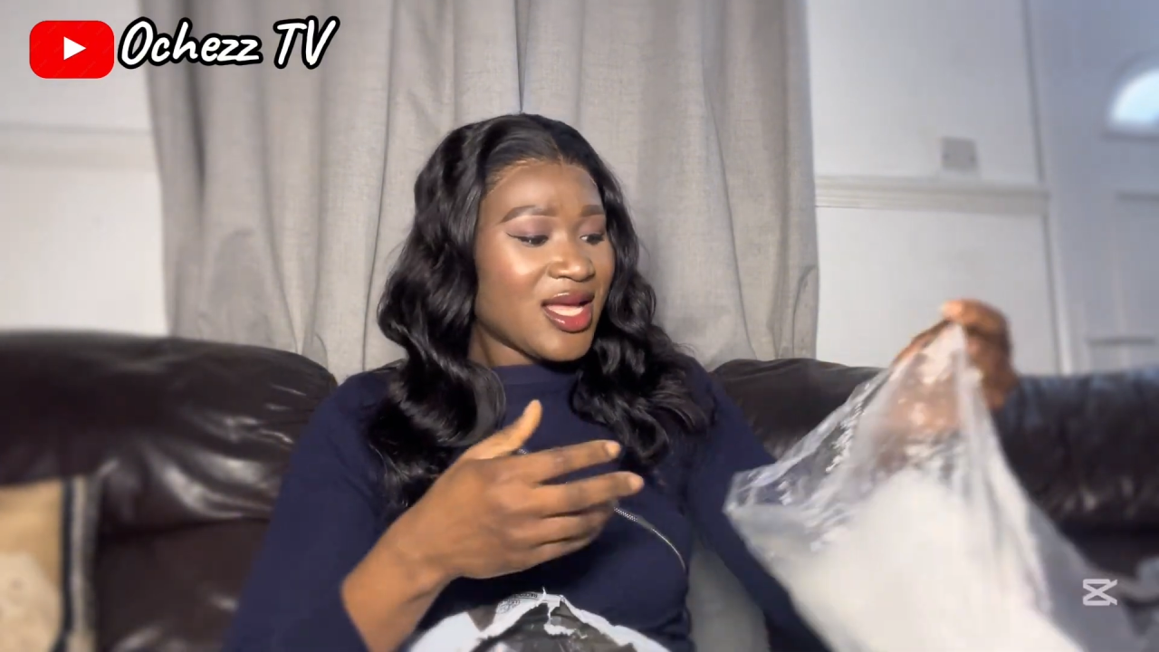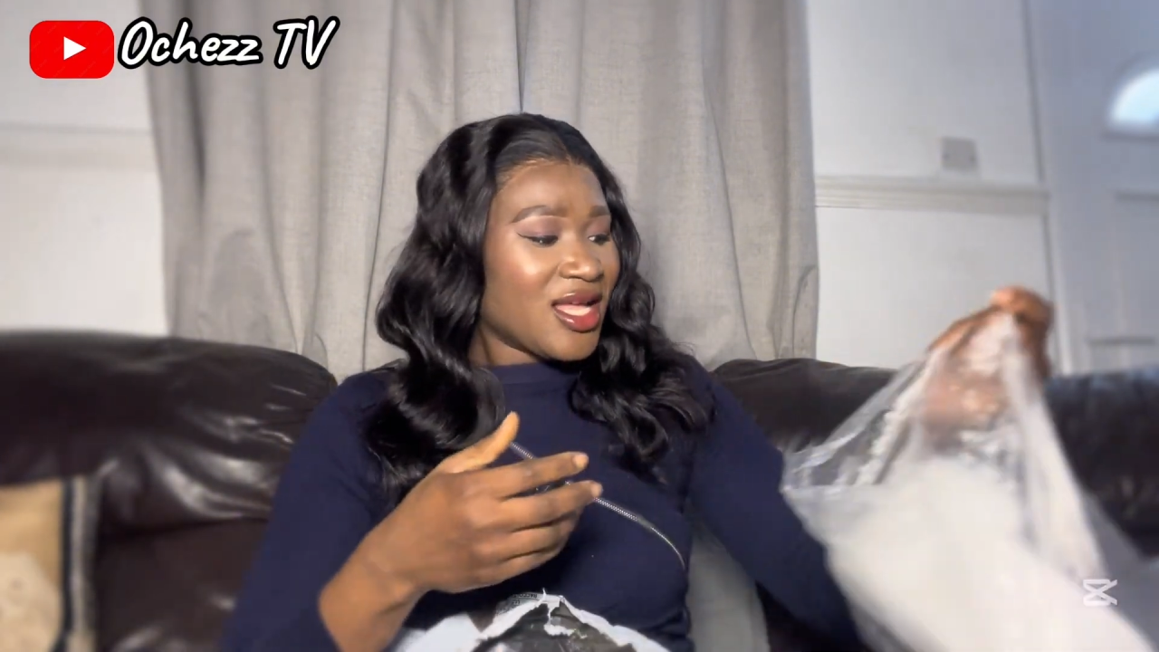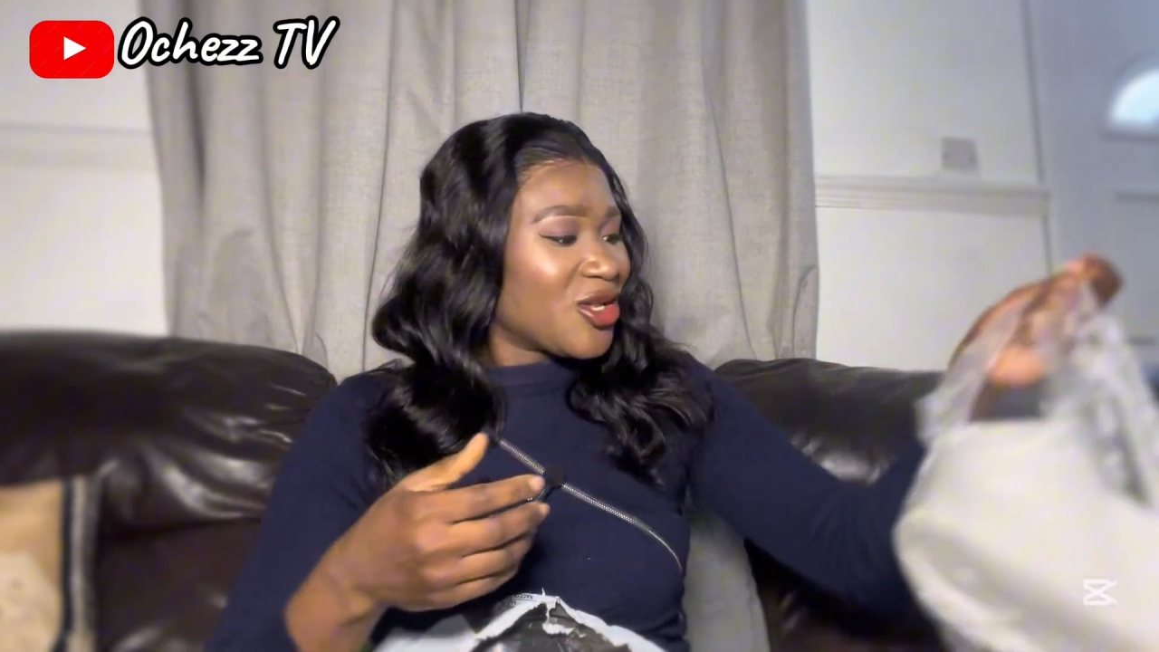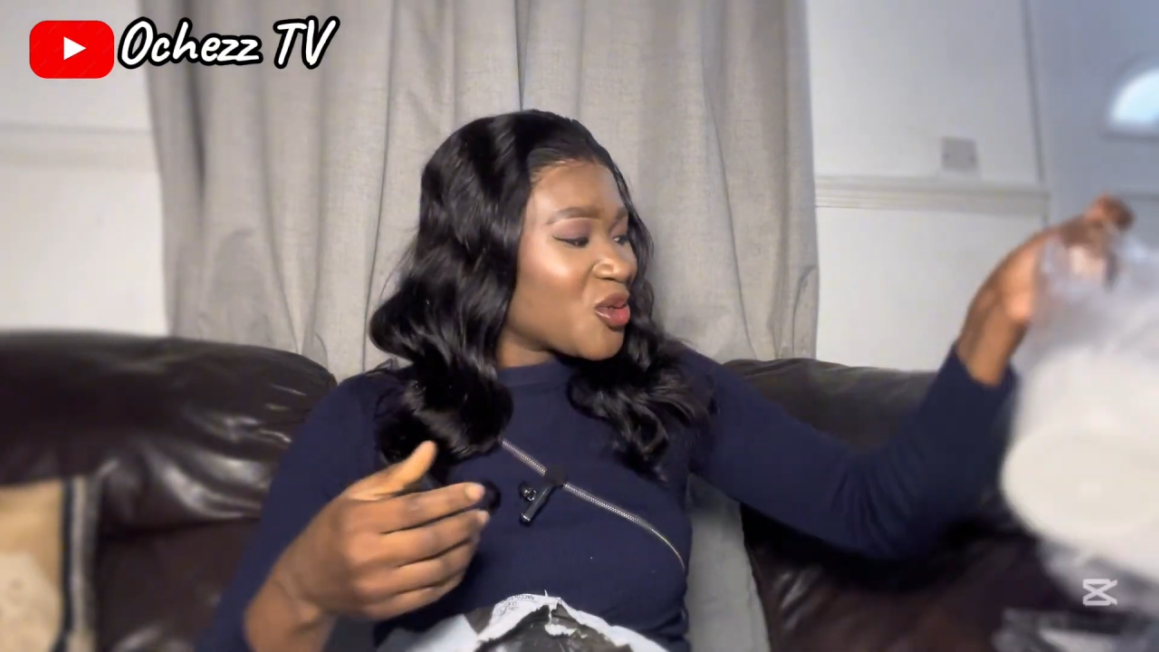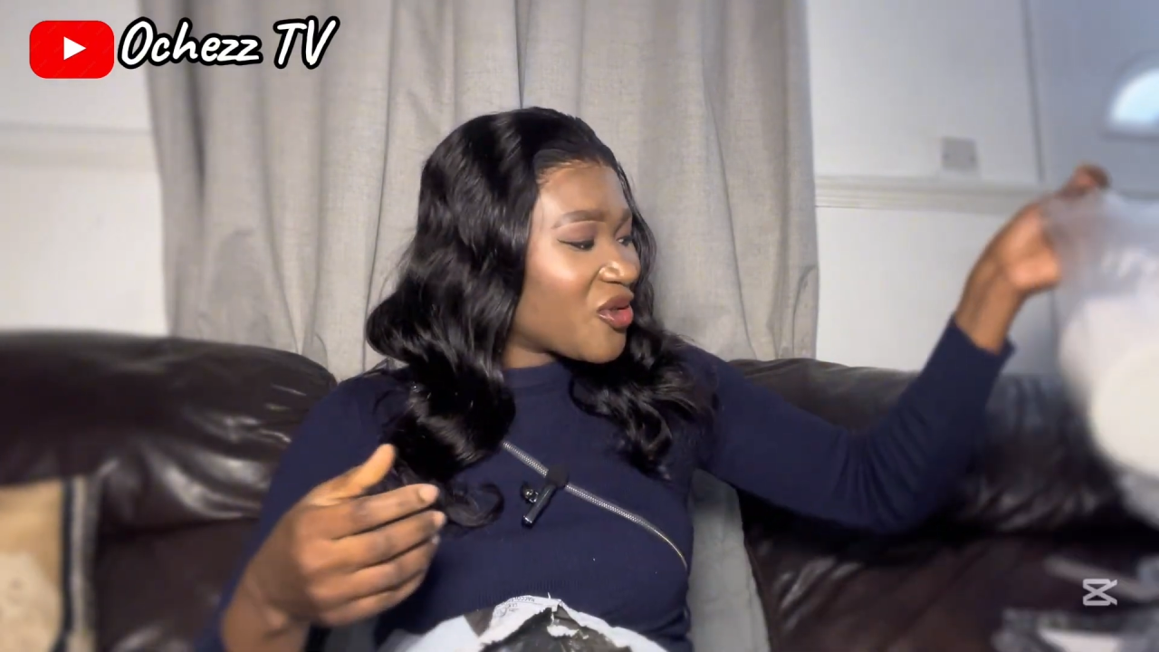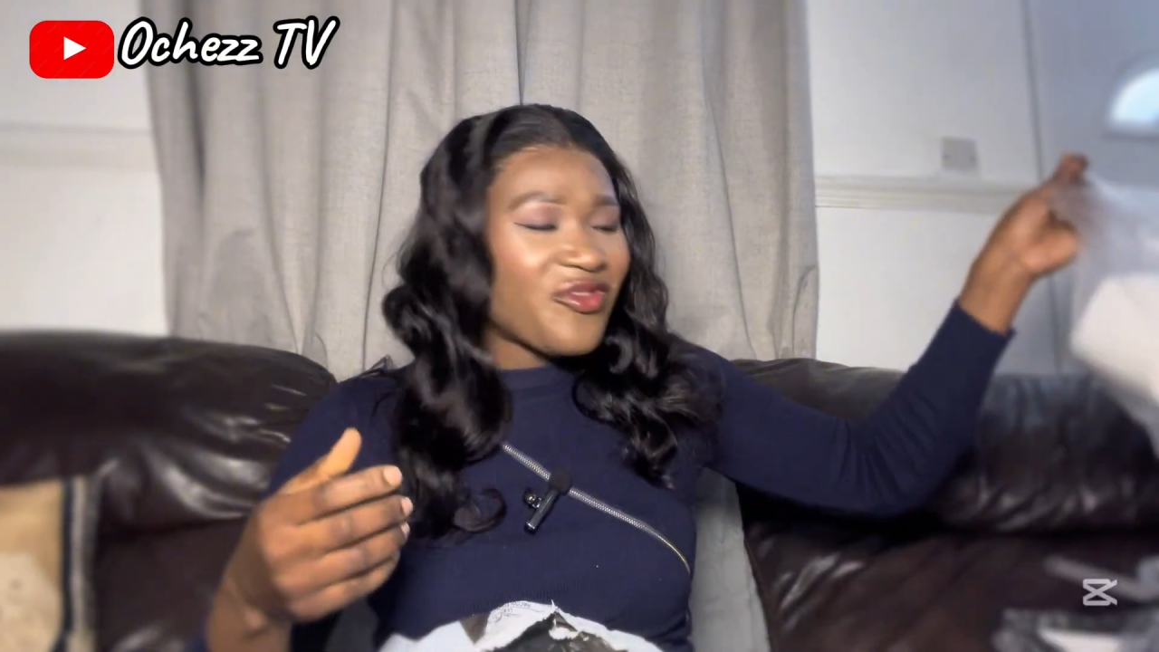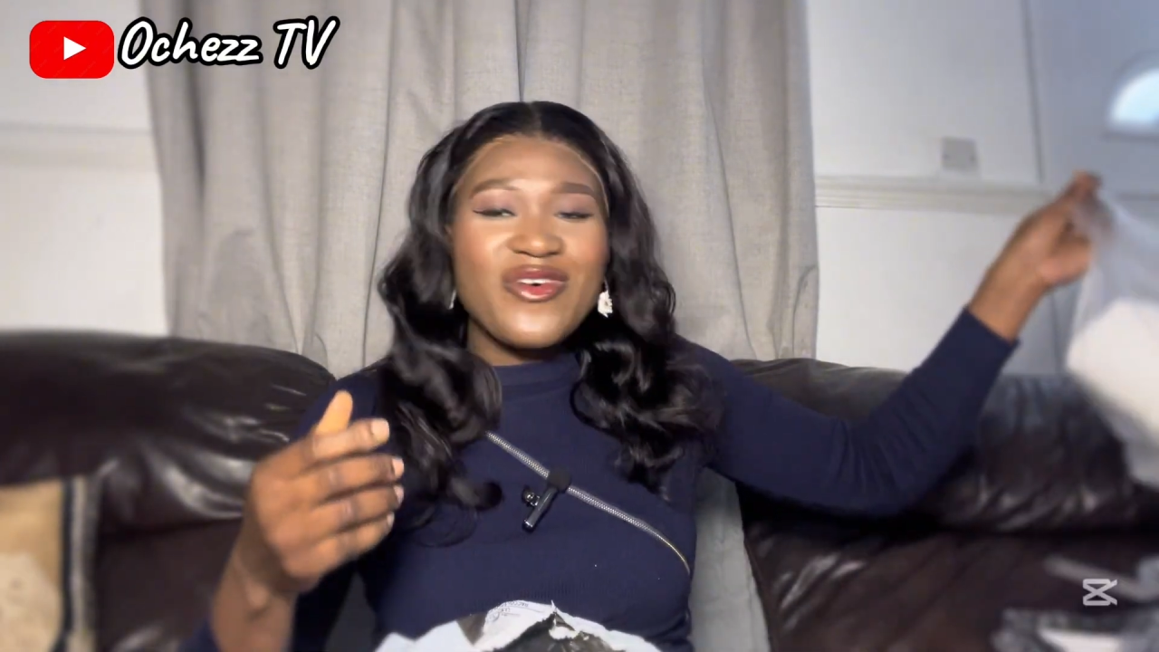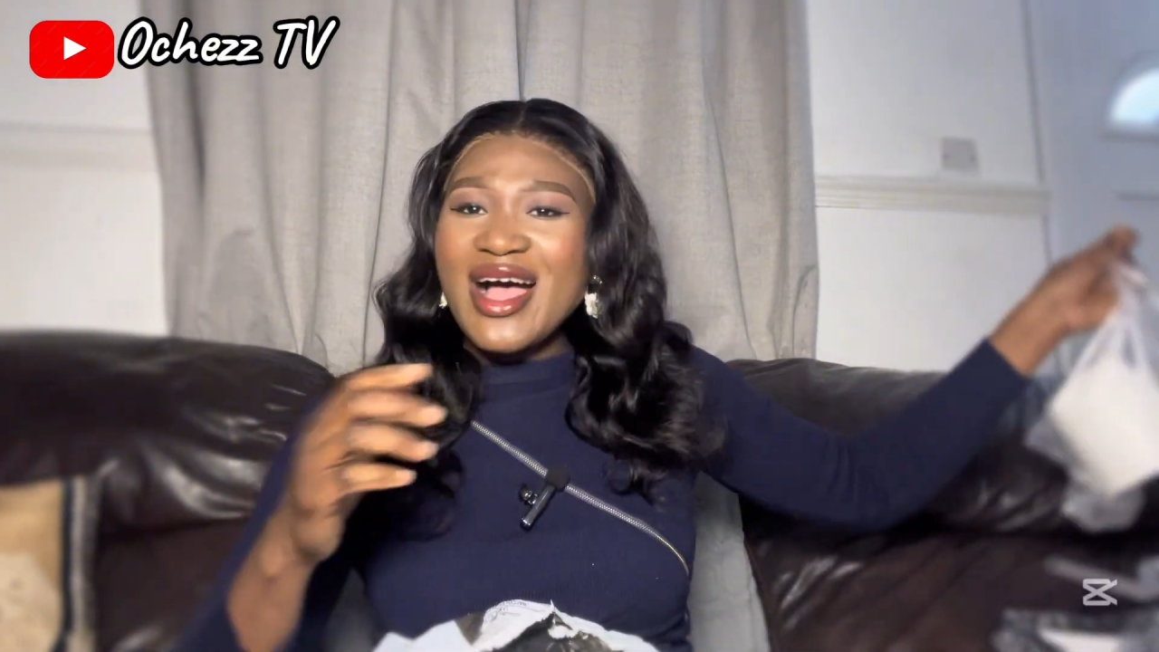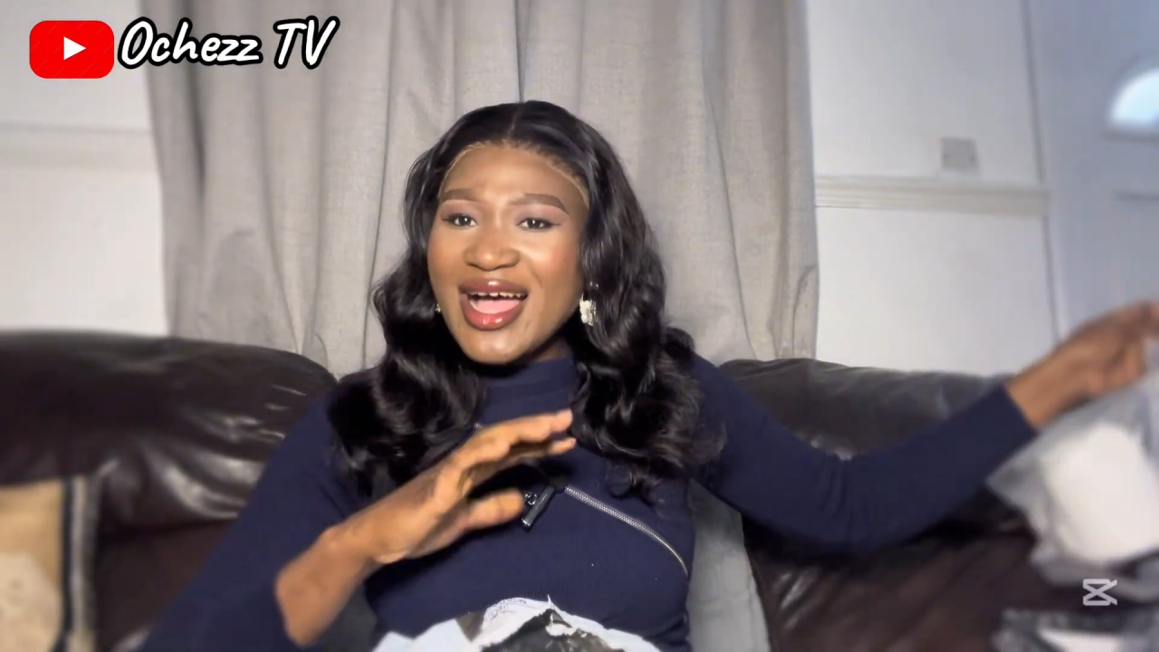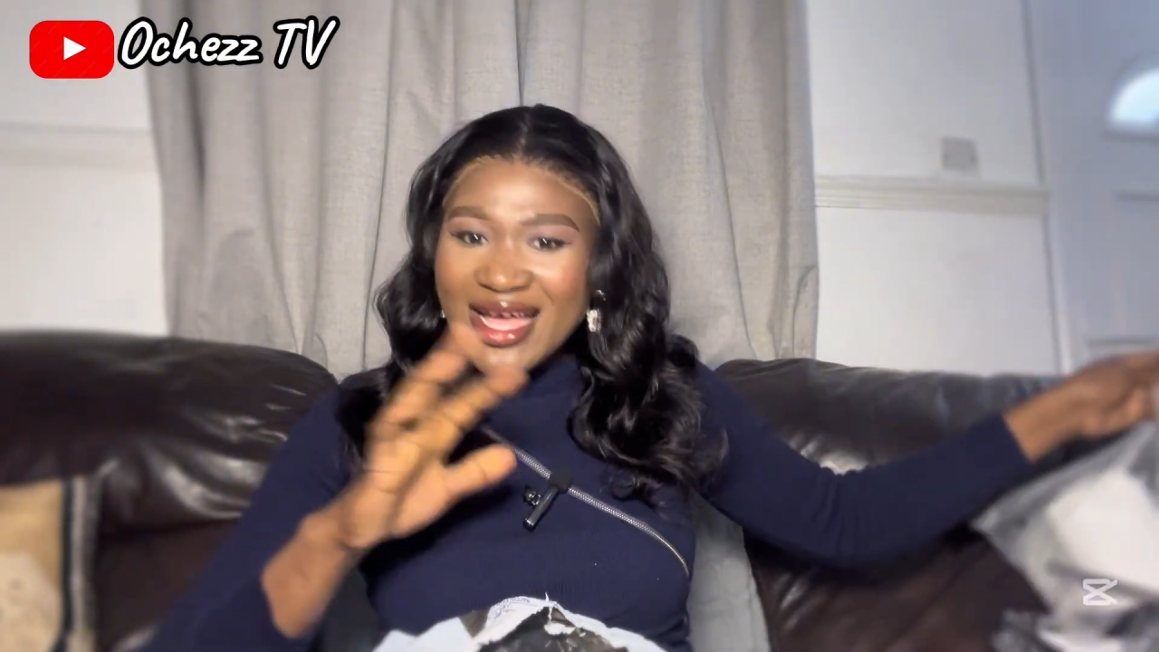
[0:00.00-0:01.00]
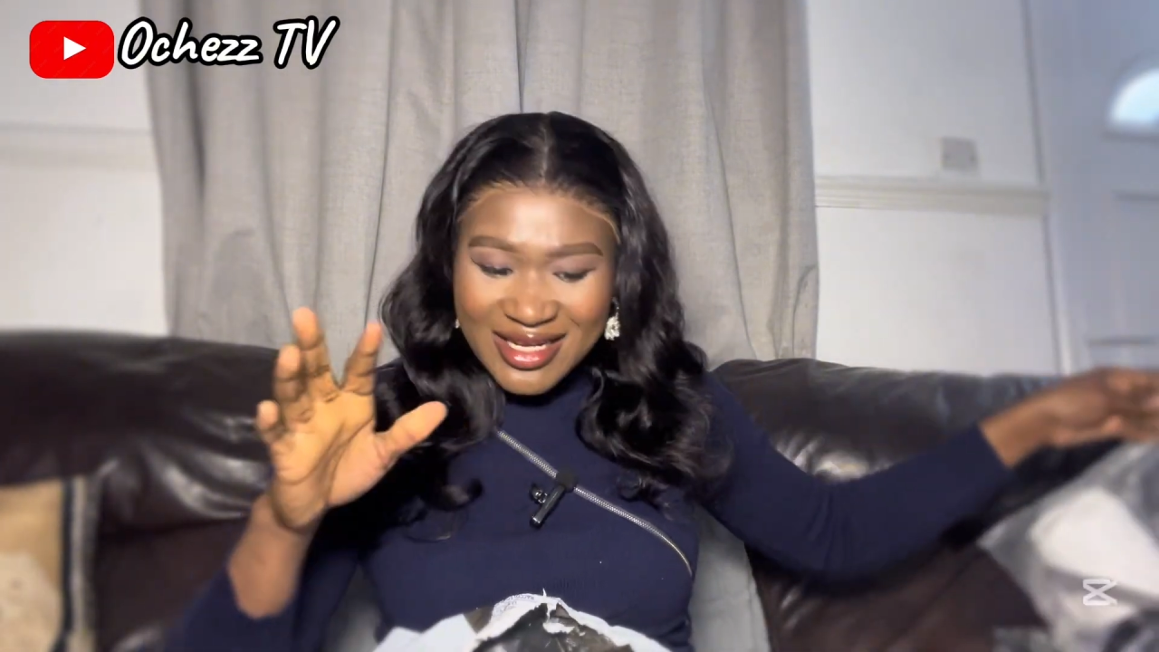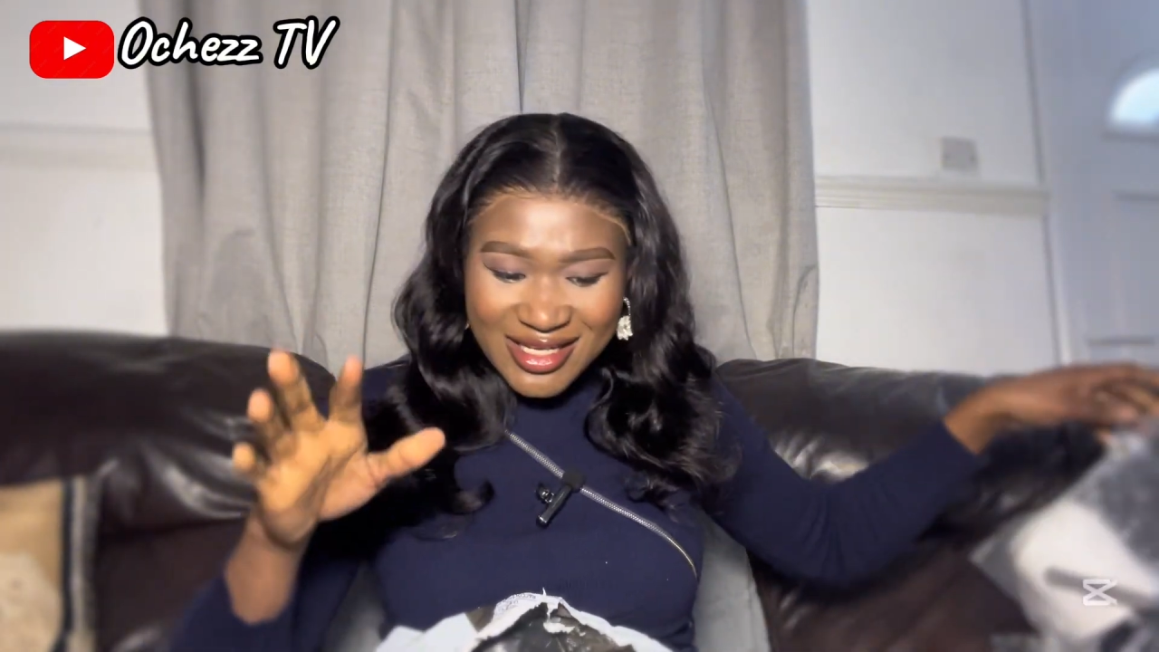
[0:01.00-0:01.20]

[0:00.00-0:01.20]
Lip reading: It looked fine.